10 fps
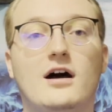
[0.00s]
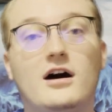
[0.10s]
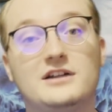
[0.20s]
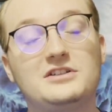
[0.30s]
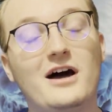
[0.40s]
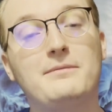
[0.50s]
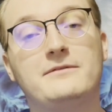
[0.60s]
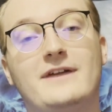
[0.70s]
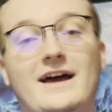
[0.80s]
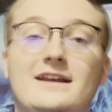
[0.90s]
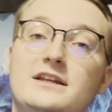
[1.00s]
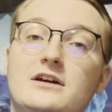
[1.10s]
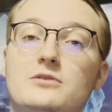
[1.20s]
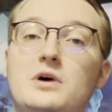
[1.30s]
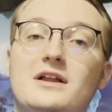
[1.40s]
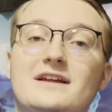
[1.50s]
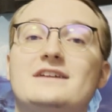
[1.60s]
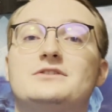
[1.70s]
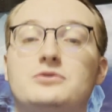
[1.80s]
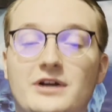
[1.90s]
On top of that, Neon Wallet
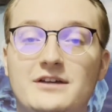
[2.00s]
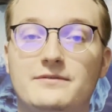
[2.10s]
is great